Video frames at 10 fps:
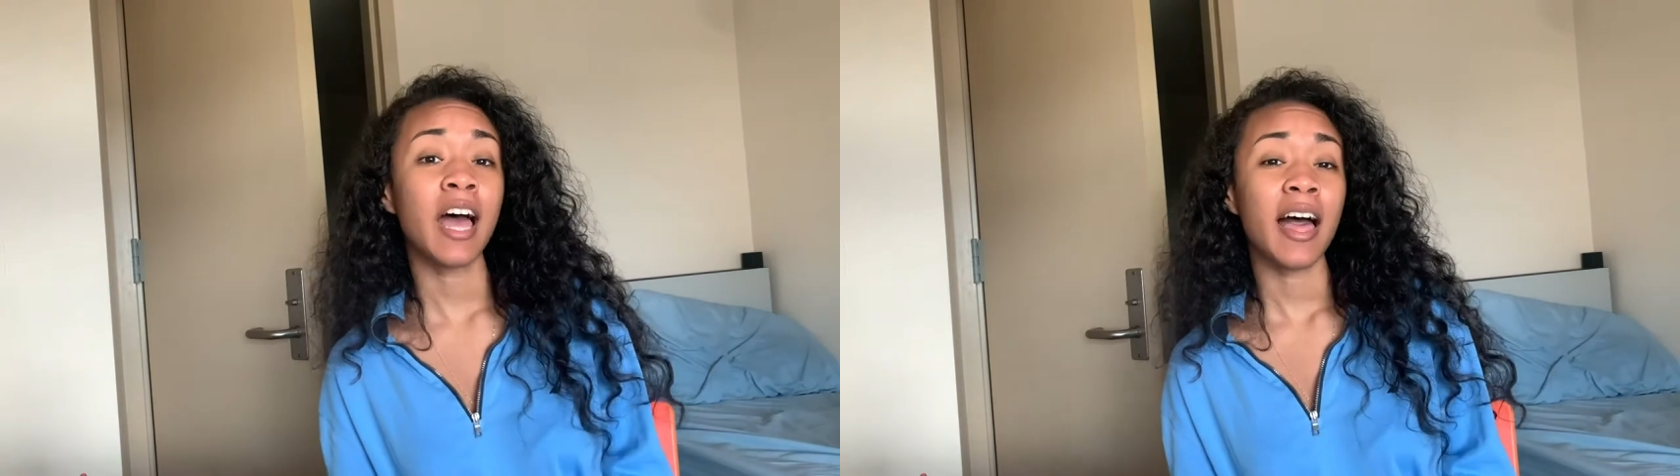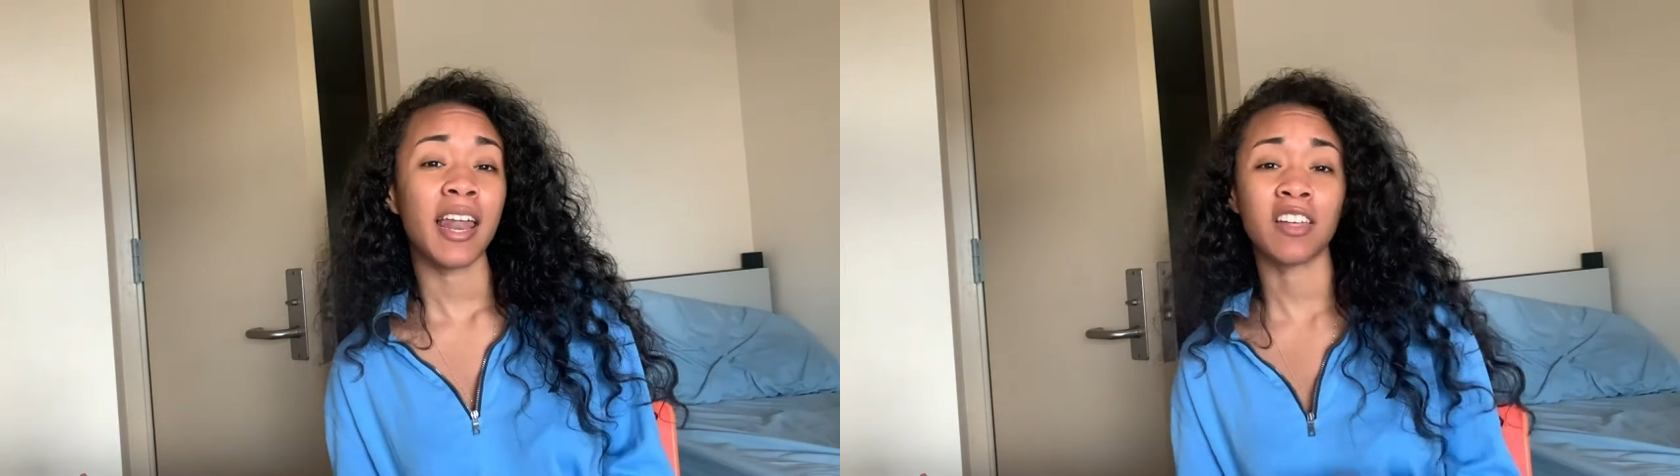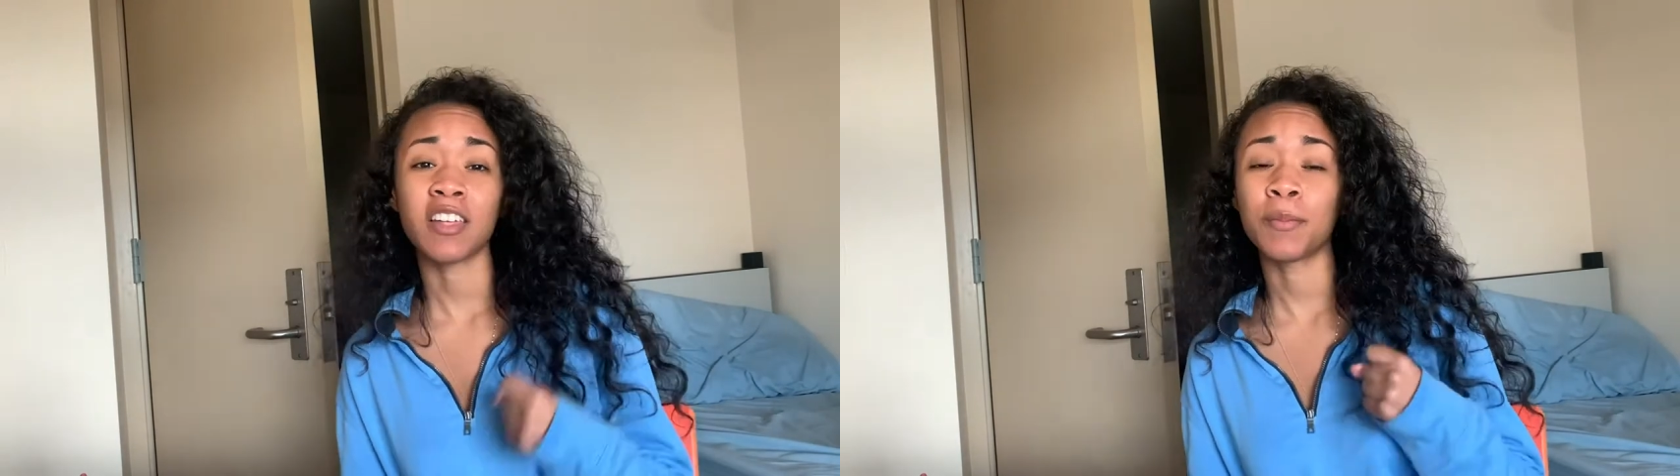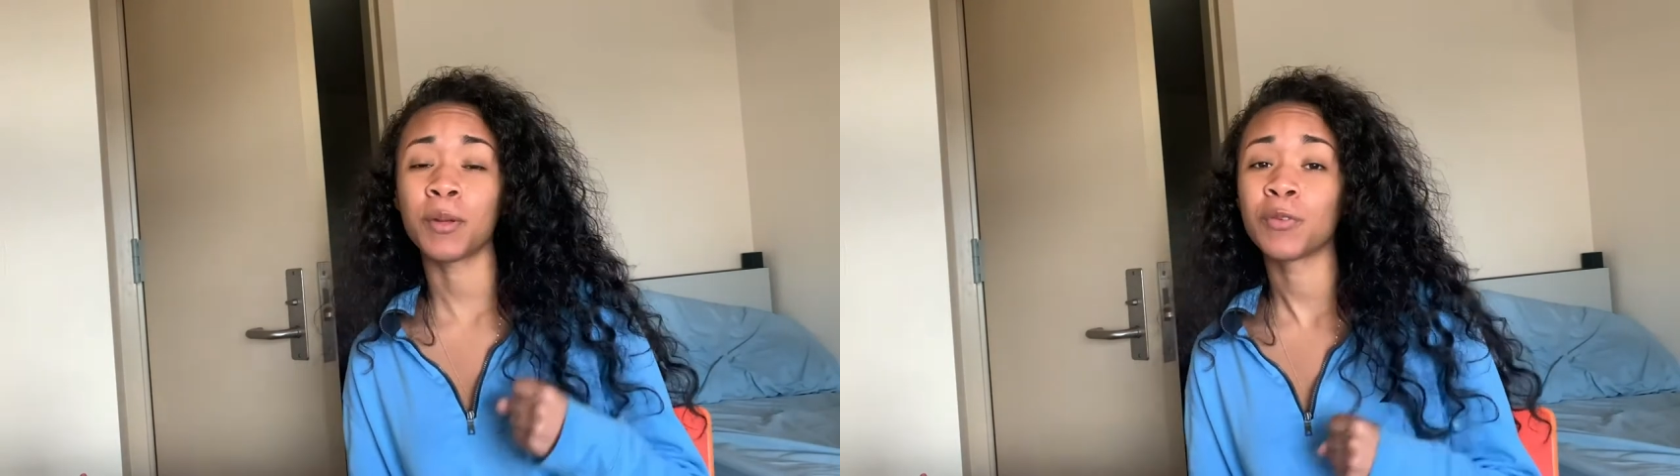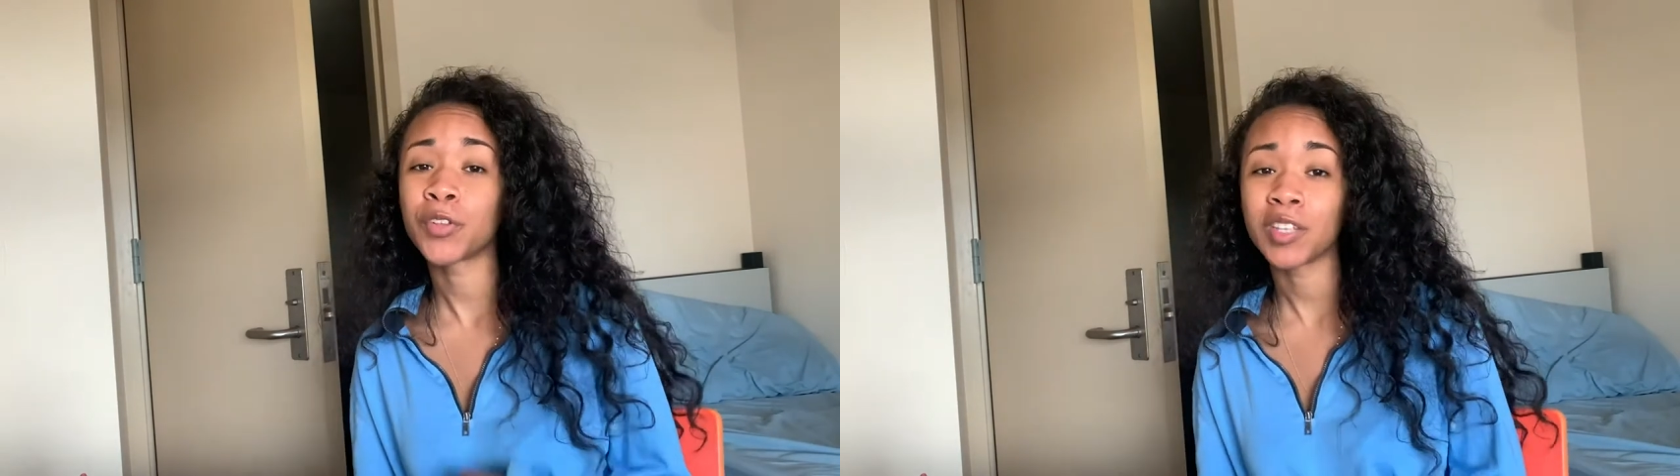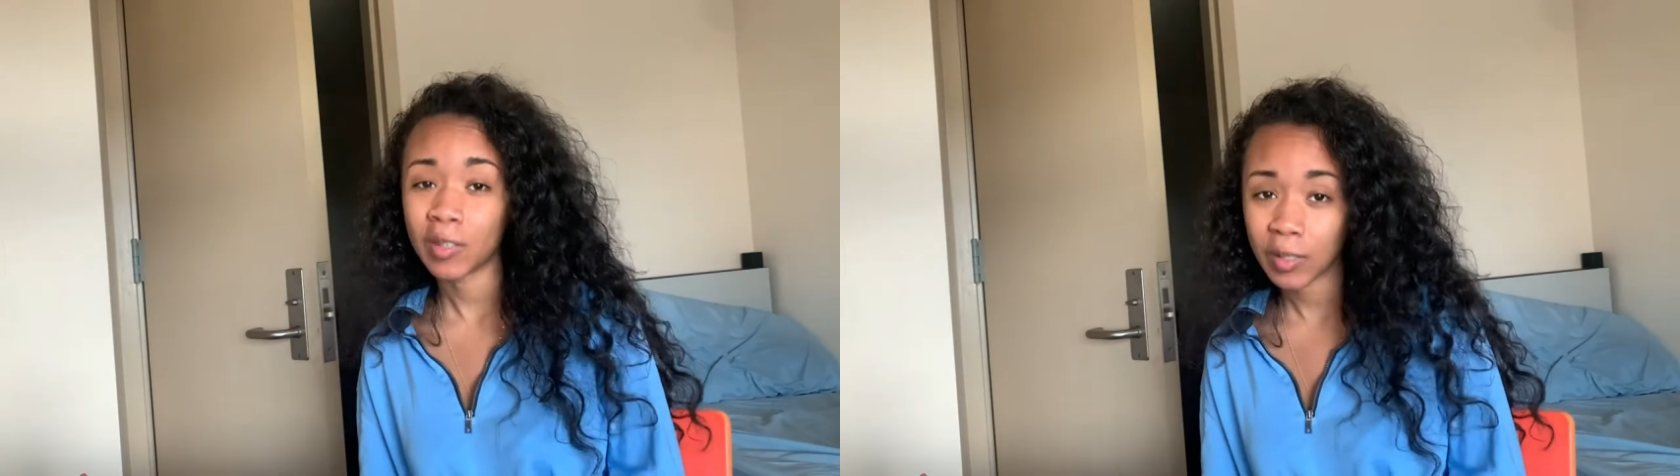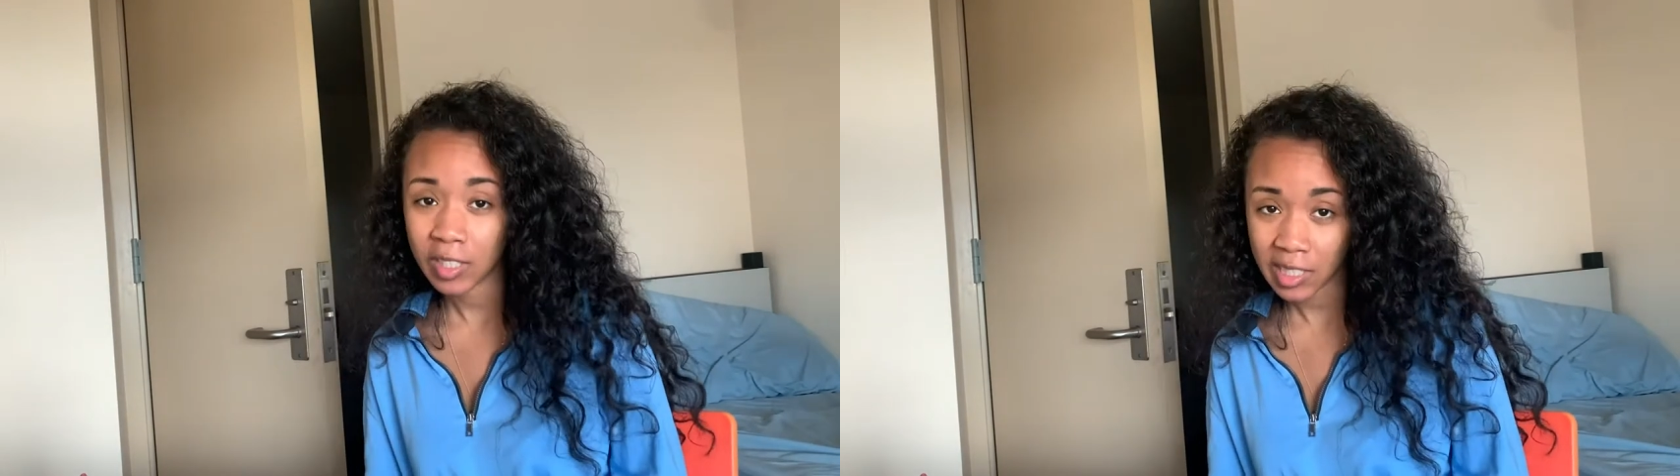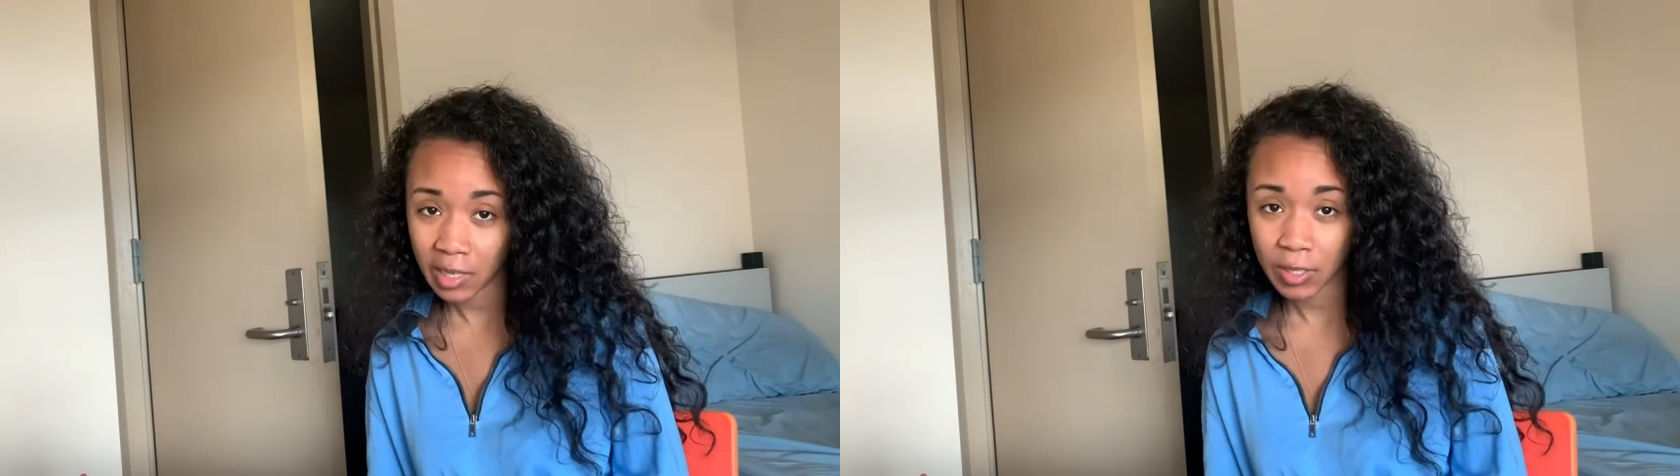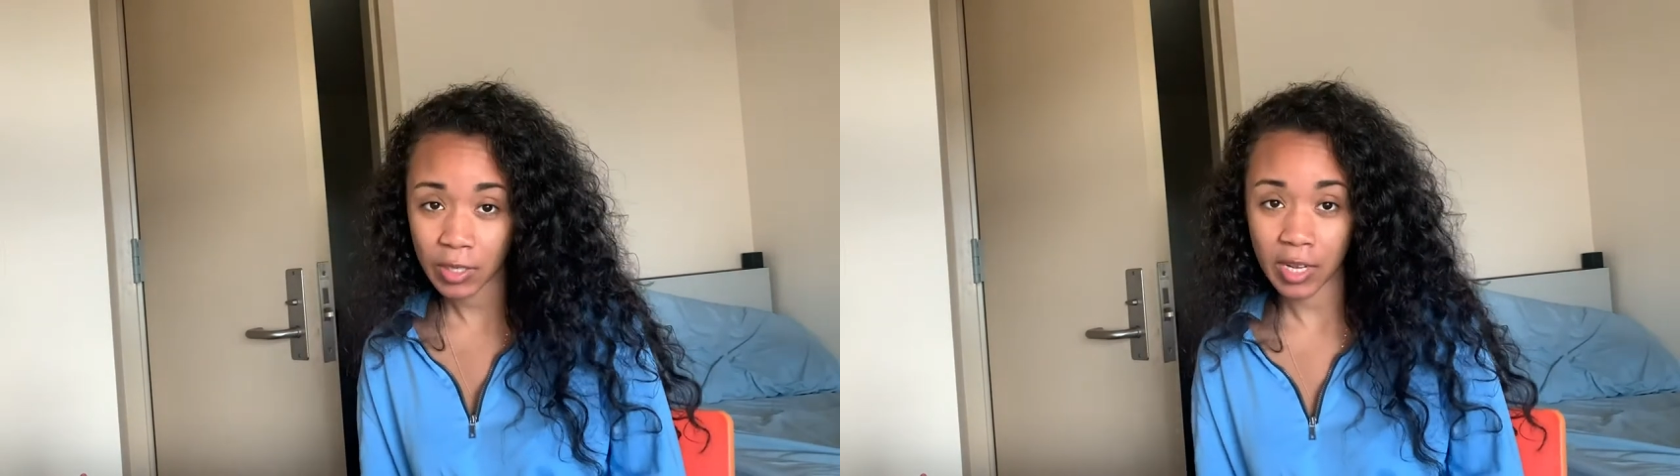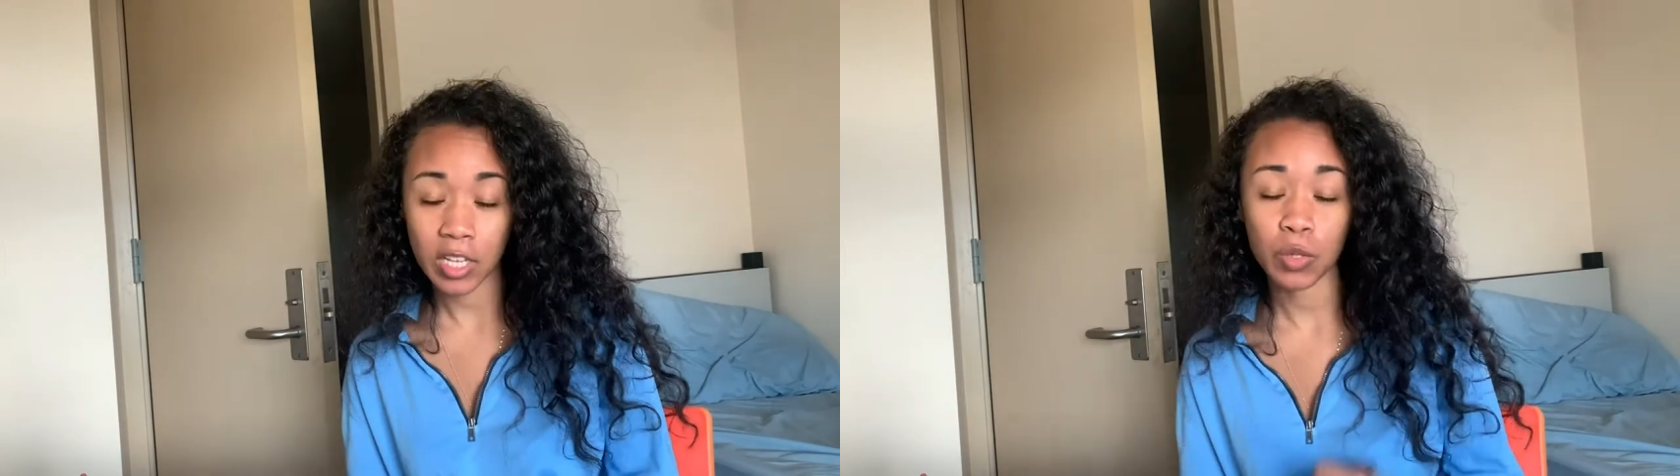And I thought it'd be really cool to share with you
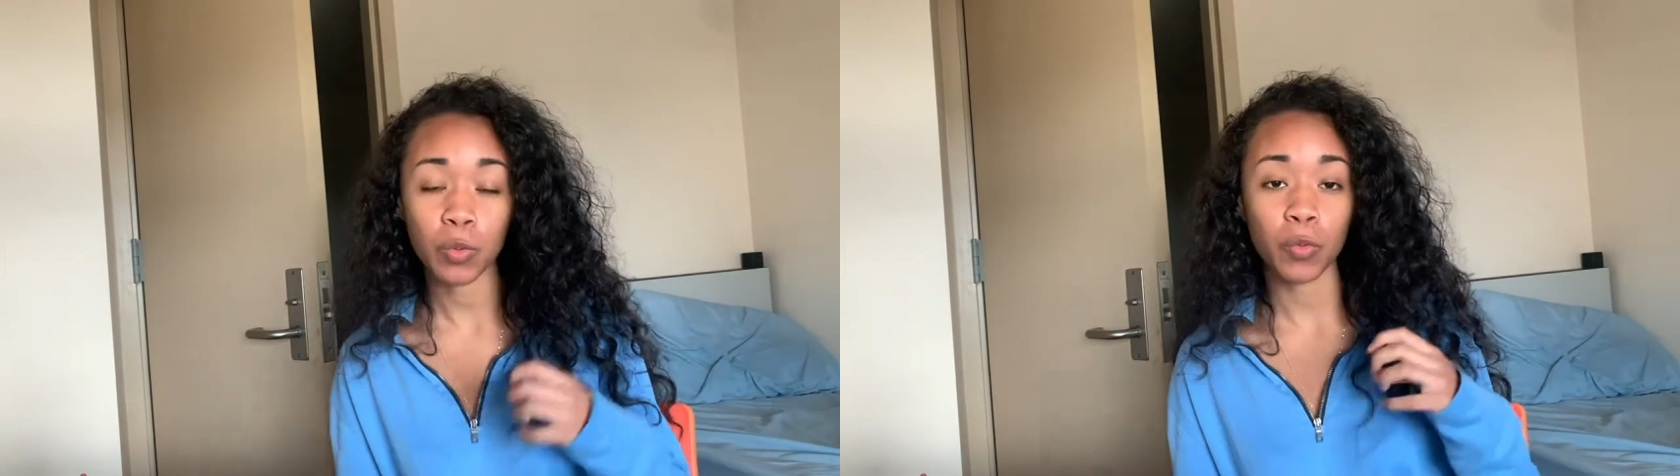guys